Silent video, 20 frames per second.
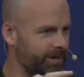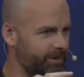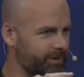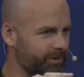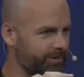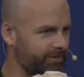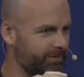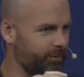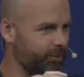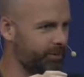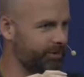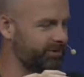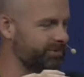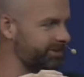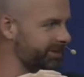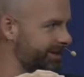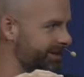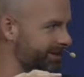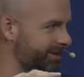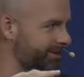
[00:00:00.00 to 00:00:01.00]
looking forward to
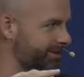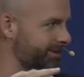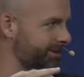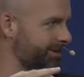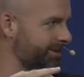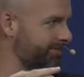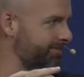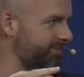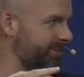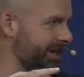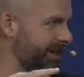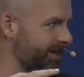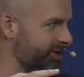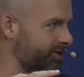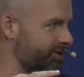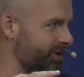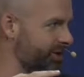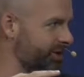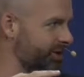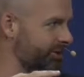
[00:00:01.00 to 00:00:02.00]
seeing the
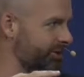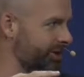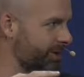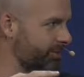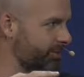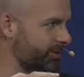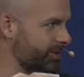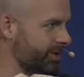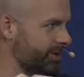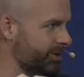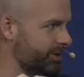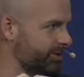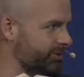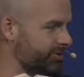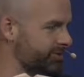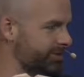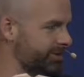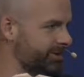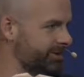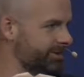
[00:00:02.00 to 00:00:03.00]
next year, couple of
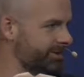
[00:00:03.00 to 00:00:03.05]
years,